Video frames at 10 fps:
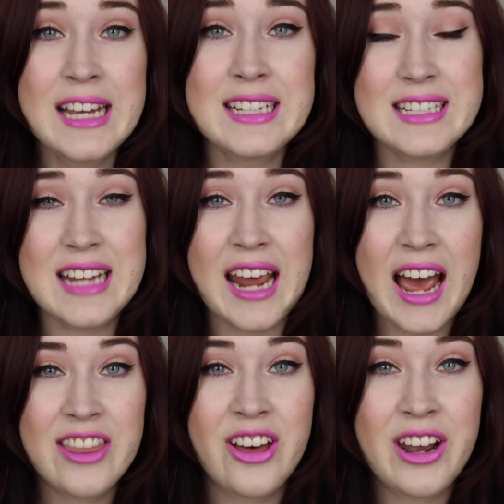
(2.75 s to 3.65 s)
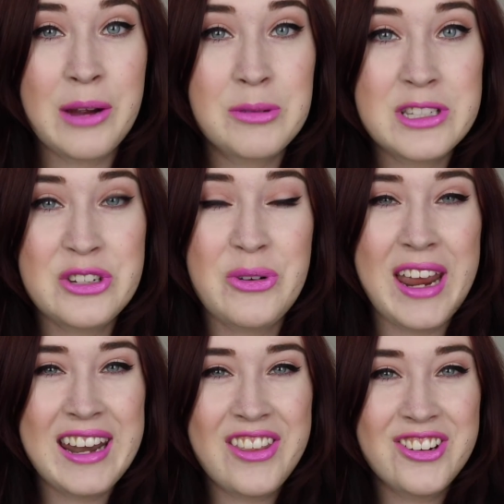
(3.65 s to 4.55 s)
Today I thought I would do
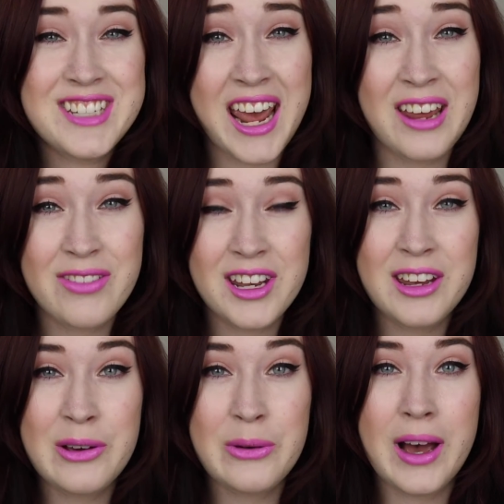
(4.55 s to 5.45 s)
another tag video.